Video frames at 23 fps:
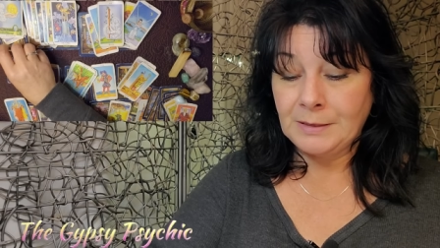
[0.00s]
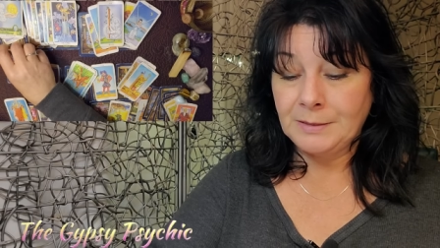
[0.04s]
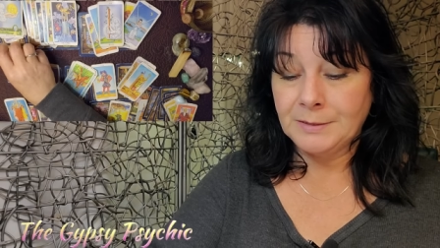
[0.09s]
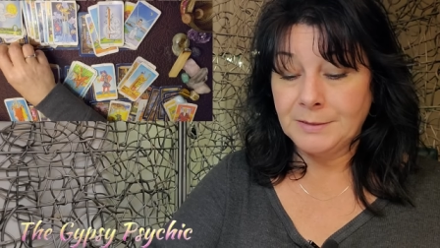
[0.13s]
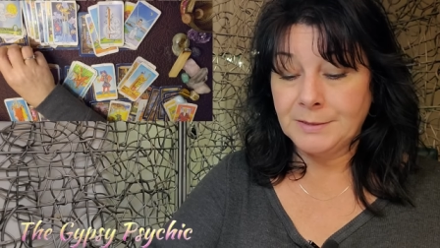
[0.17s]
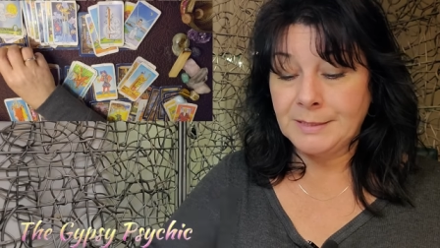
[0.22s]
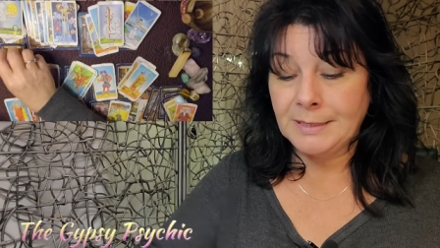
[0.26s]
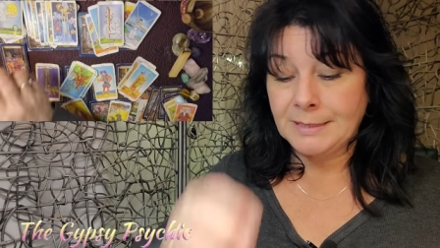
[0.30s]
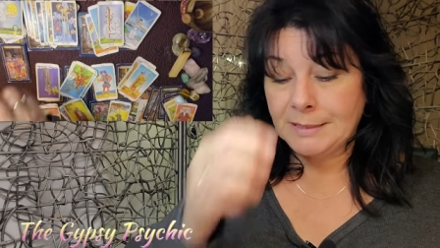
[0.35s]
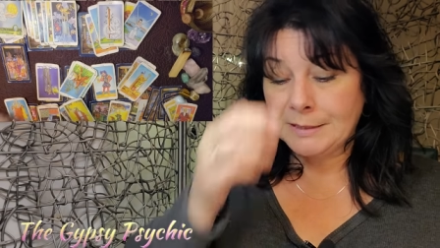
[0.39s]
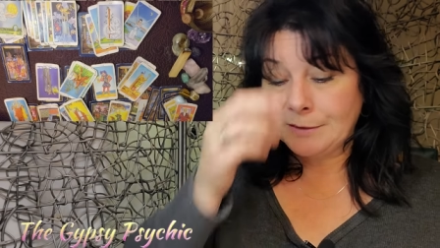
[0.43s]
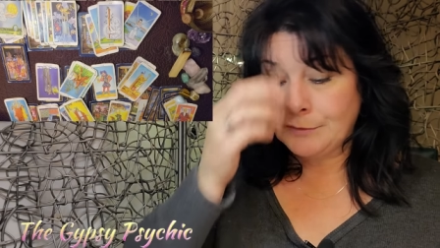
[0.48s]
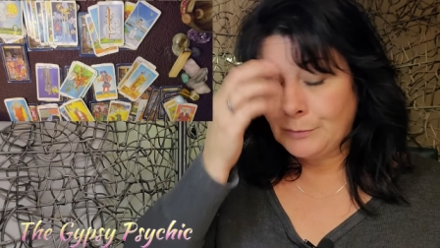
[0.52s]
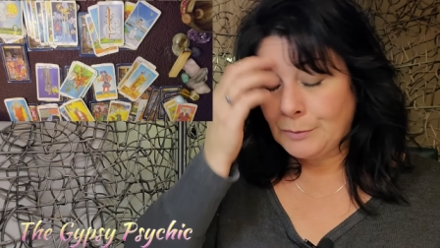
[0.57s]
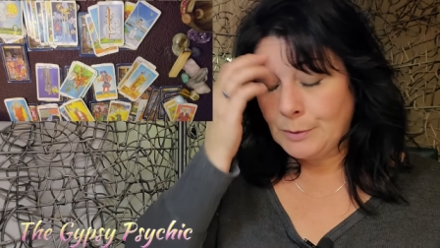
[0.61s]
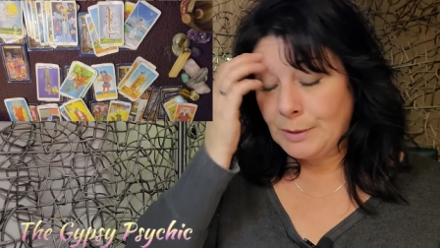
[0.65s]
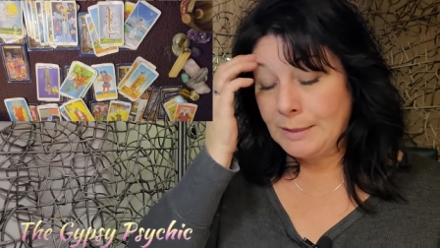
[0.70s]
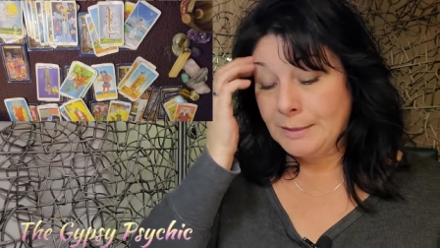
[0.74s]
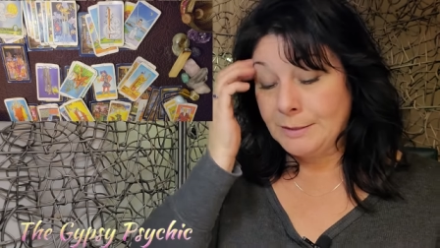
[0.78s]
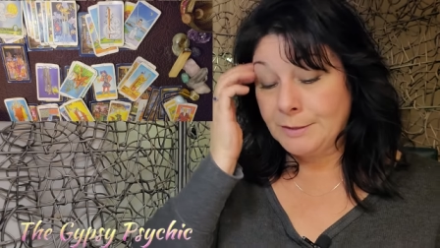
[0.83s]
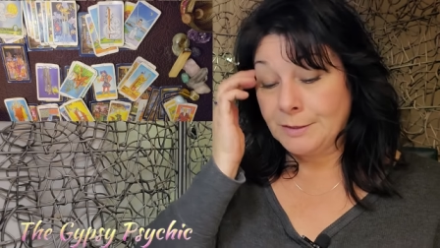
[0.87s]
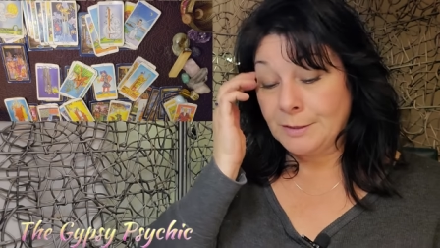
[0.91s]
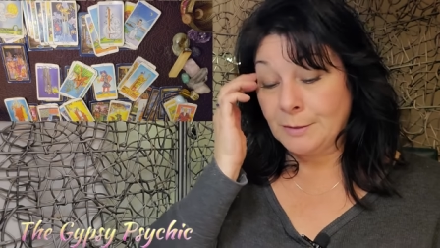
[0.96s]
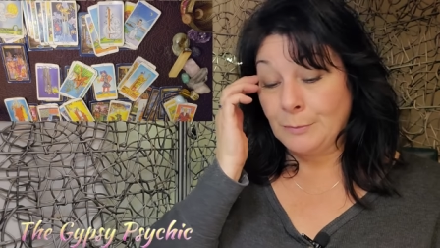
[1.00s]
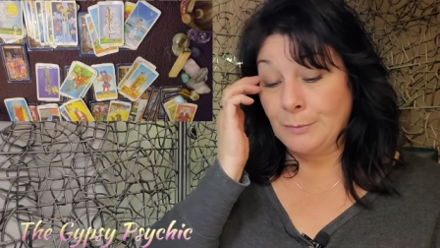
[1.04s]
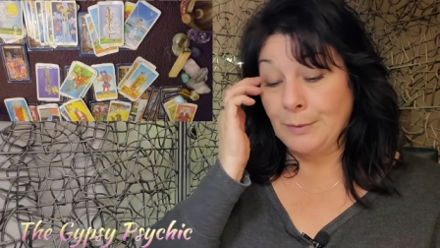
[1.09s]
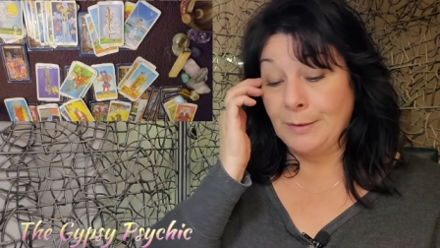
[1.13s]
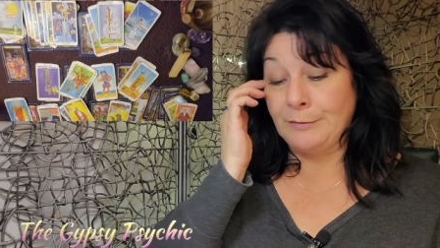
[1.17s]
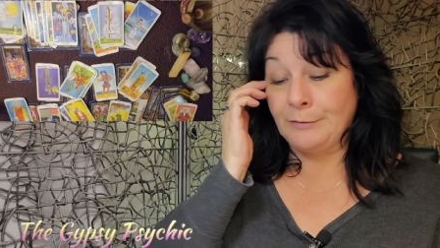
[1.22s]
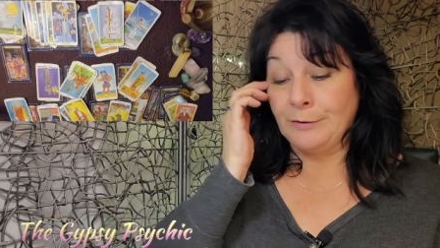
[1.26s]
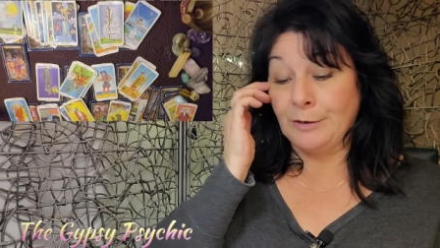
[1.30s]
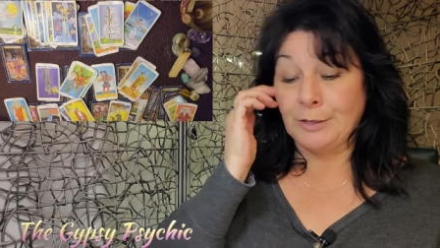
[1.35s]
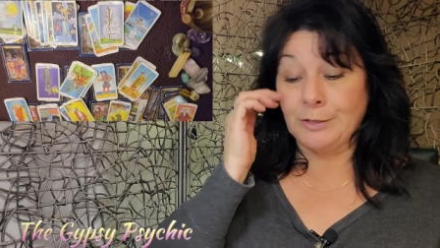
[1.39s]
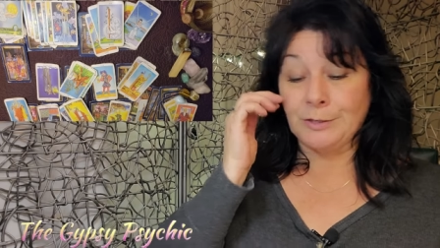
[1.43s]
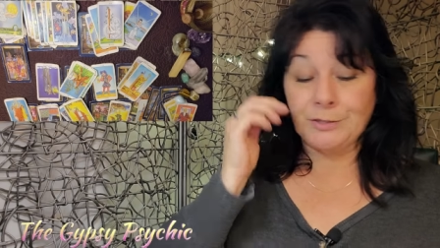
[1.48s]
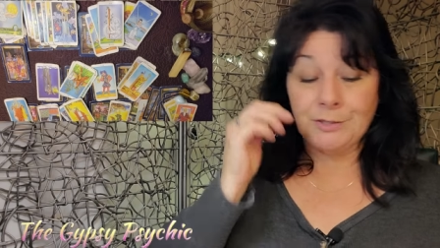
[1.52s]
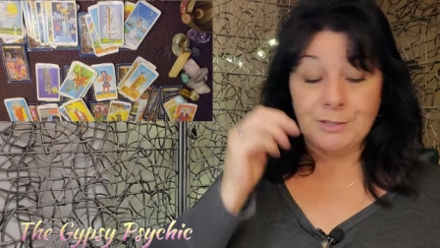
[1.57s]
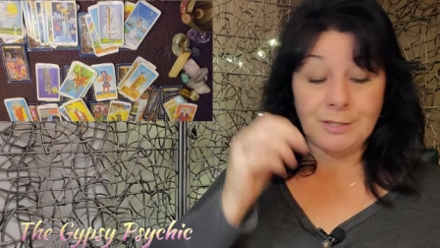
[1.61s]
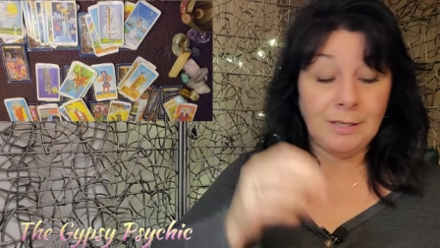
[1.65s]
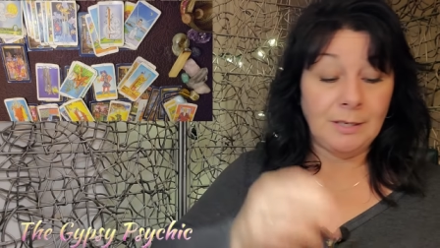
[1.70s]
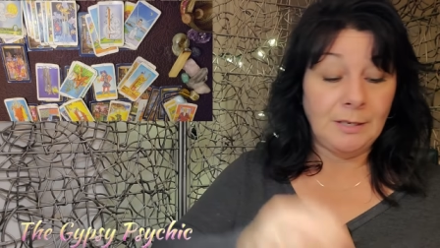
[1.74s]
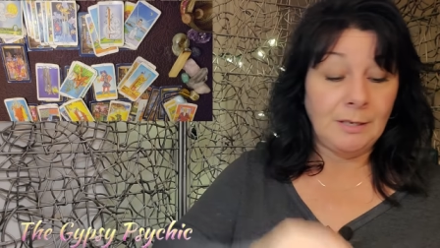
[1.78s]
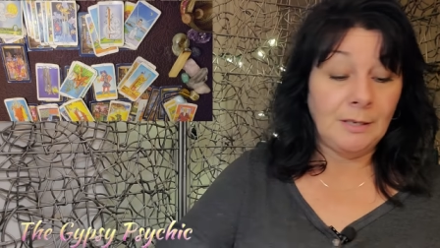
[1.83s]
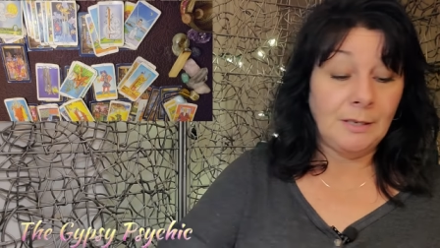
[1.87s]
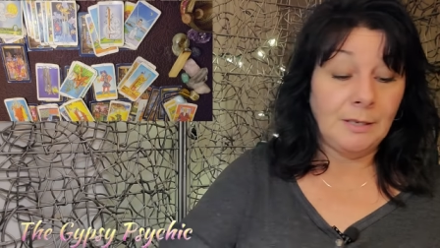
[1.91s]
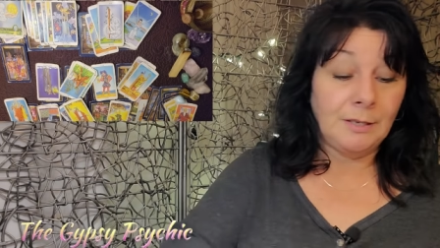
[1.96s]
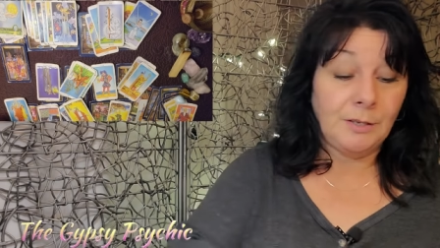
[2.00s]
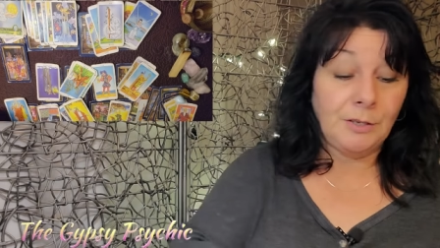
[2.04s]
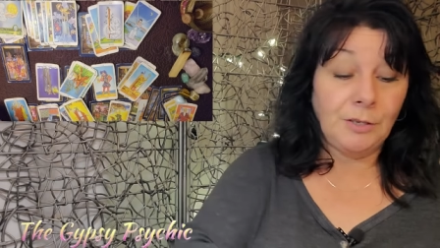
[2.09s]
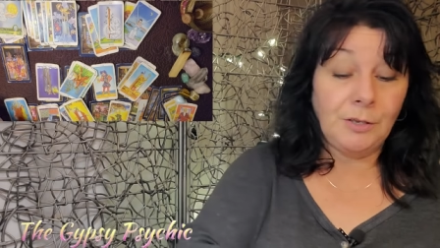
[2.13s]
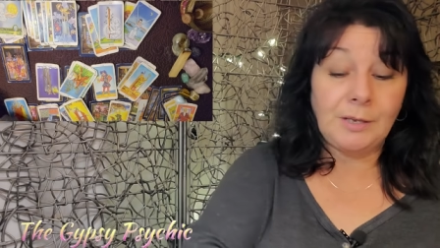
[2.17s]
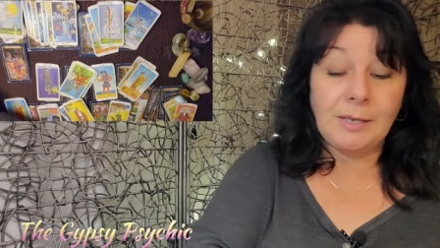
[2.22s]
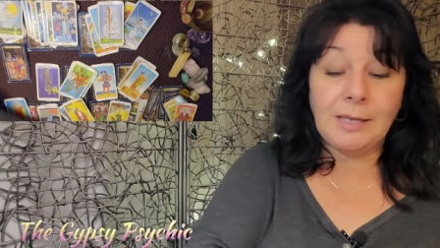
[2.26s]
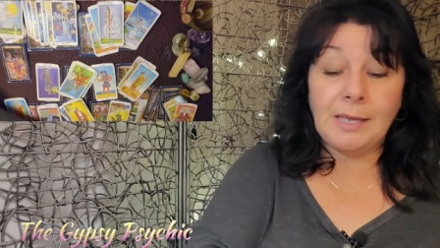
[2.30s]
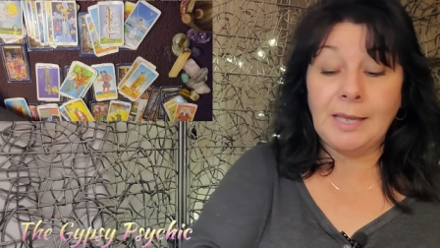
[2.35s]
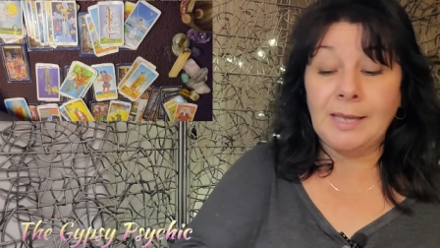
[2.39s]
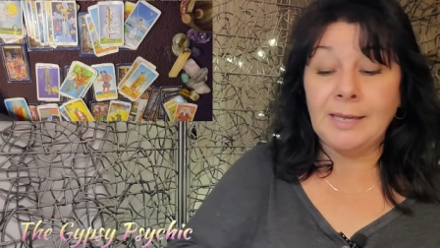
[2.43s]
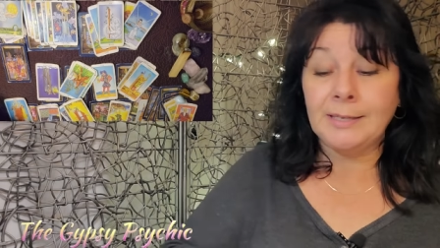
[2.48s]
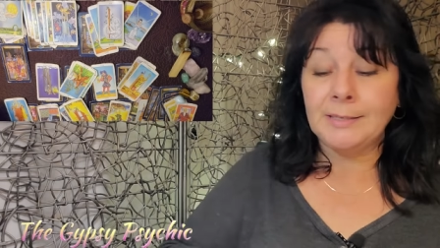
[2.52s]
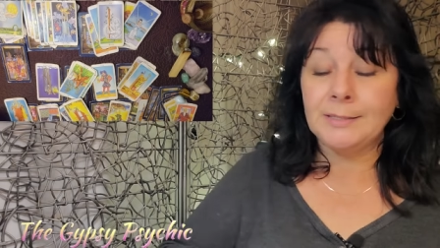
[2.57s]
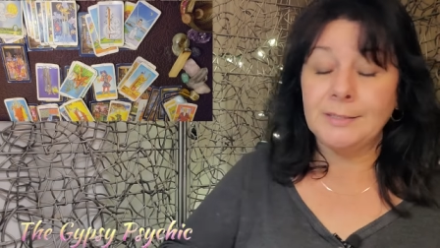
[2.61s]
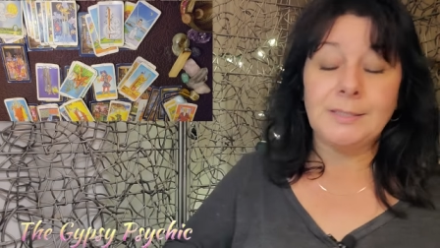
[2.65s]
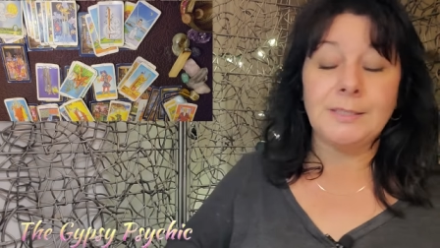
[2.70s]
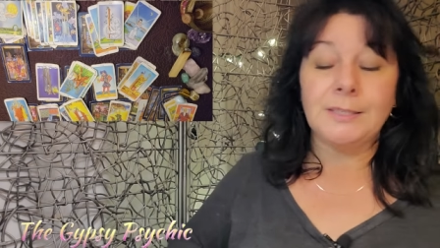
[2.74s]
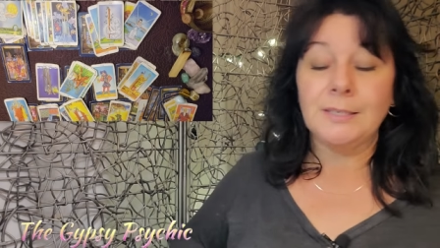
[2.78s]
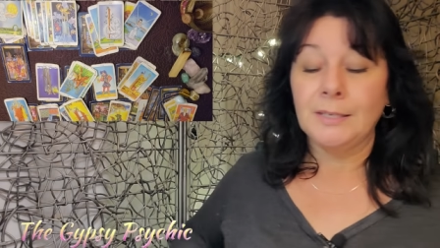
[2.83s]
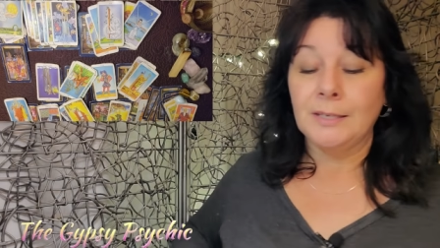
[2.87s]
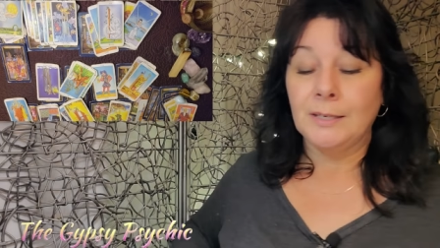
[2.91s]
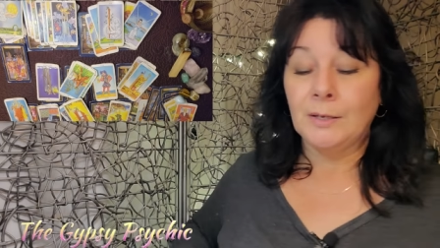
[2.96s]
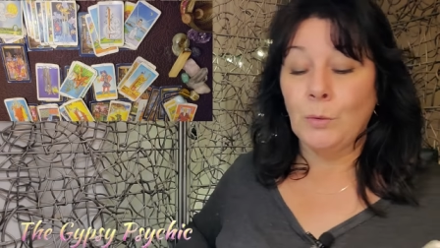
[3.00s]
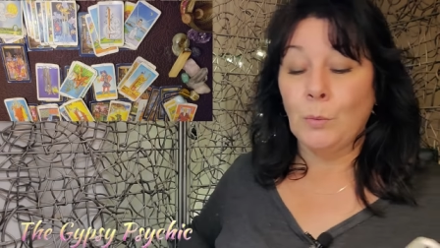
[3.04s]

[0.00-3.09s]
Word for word: Six of Wands in reverse. You can't